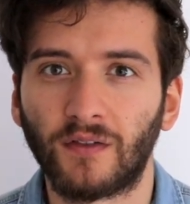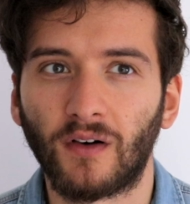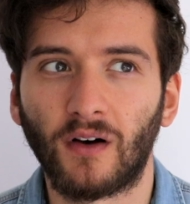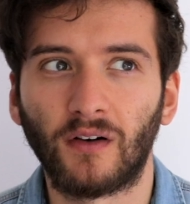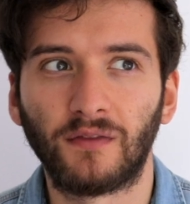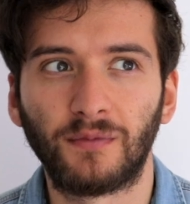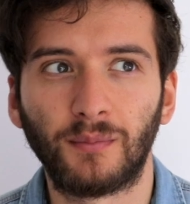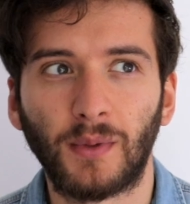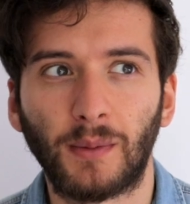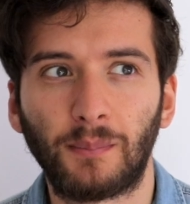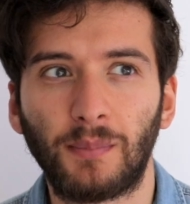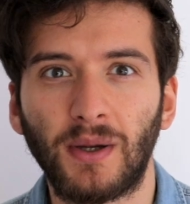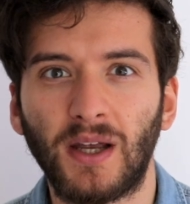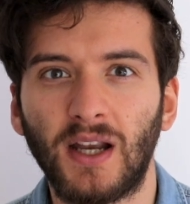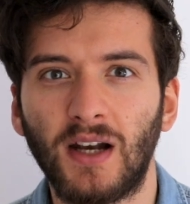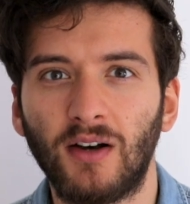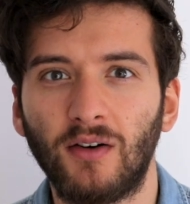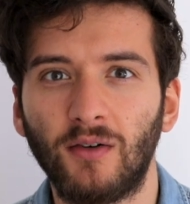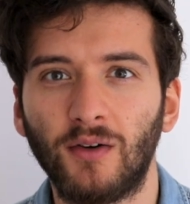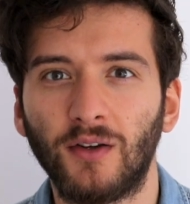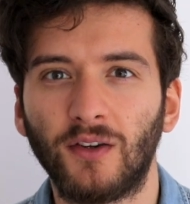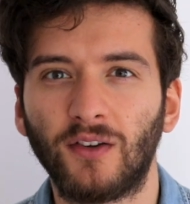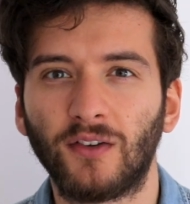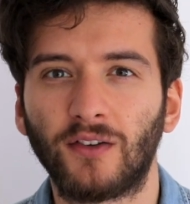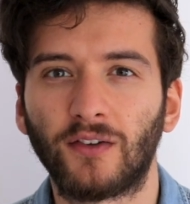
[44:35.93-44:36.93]
of my
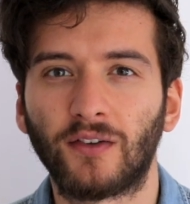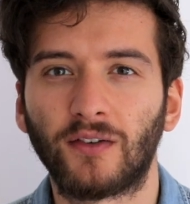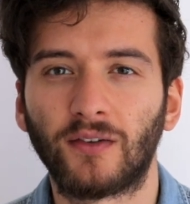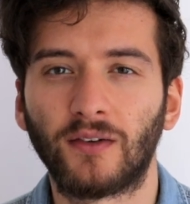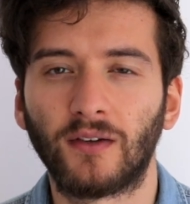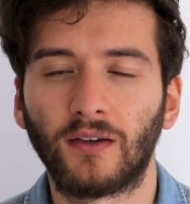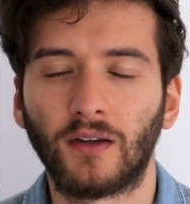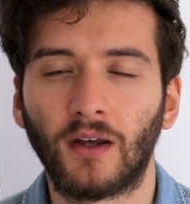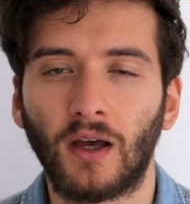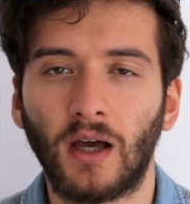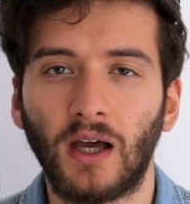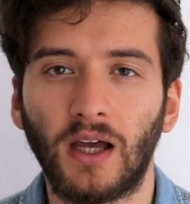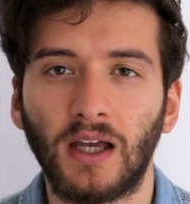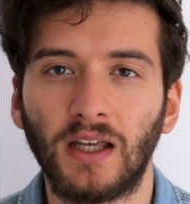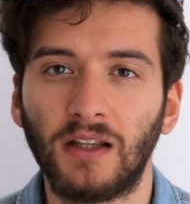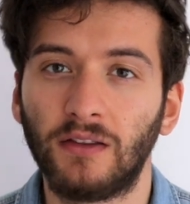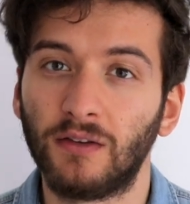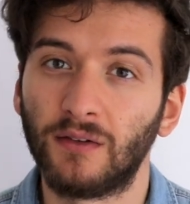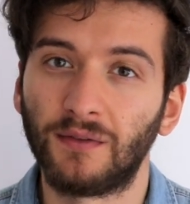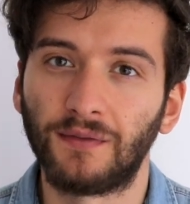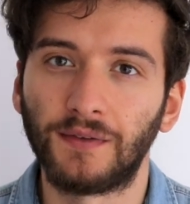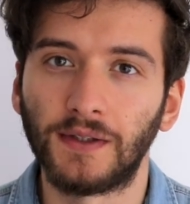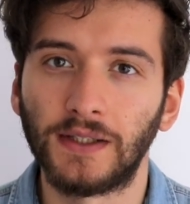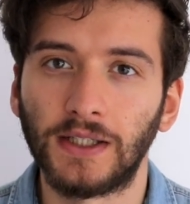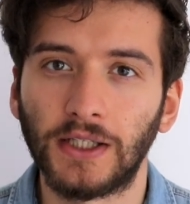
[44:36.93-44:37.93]
parents uh, in
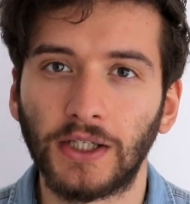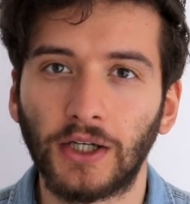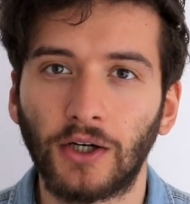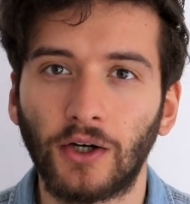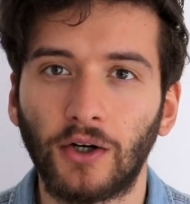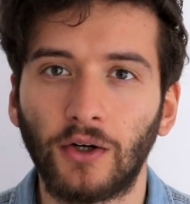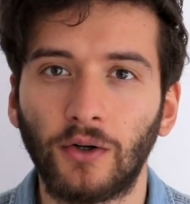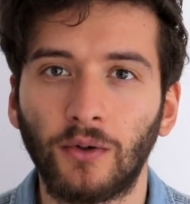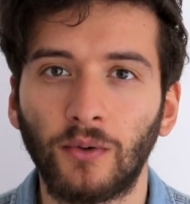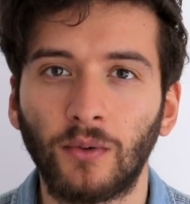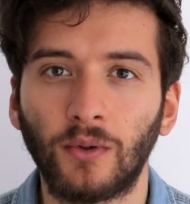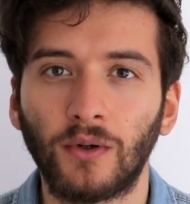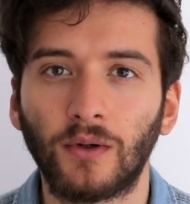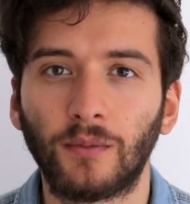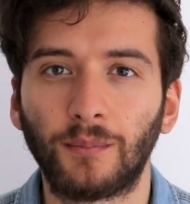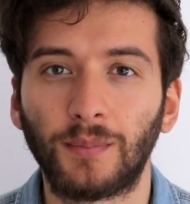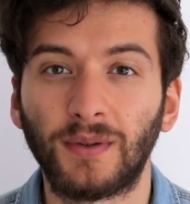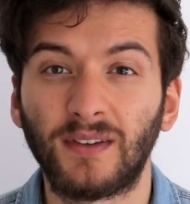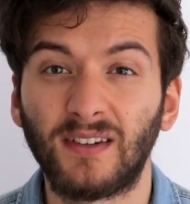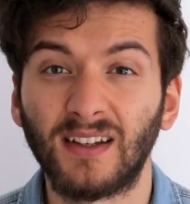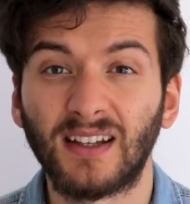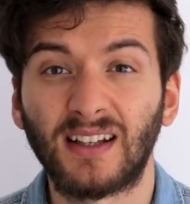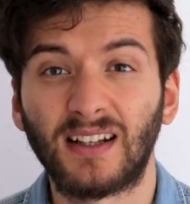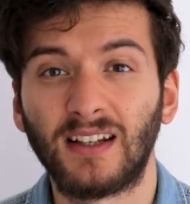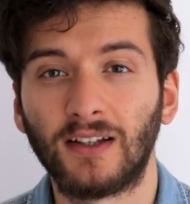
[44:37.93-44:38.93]
the video,
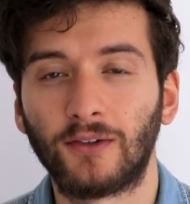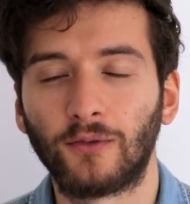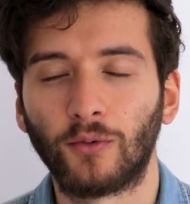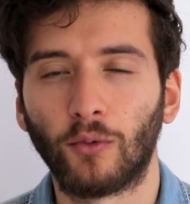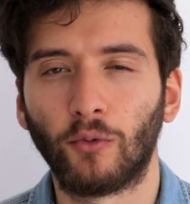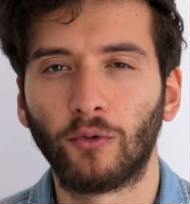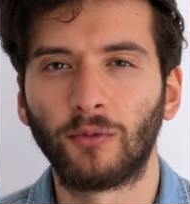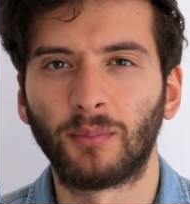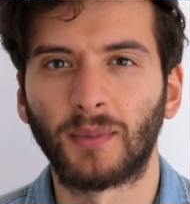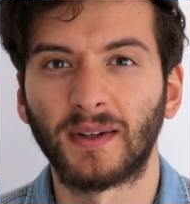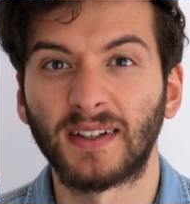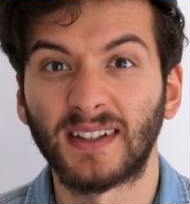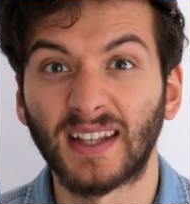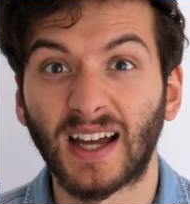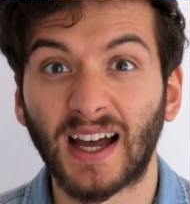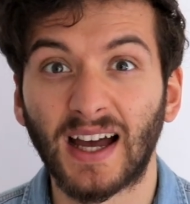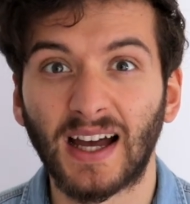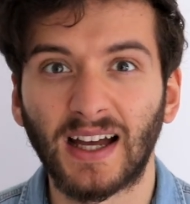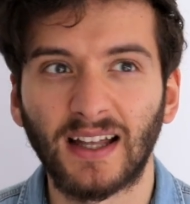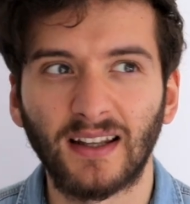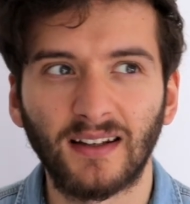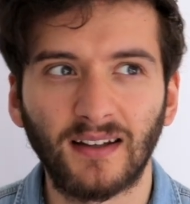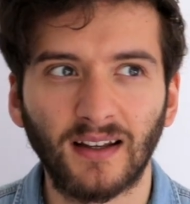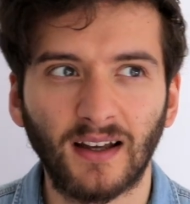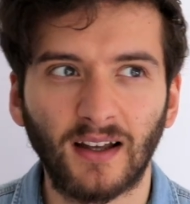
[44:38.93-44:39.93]
particularly towards my dad.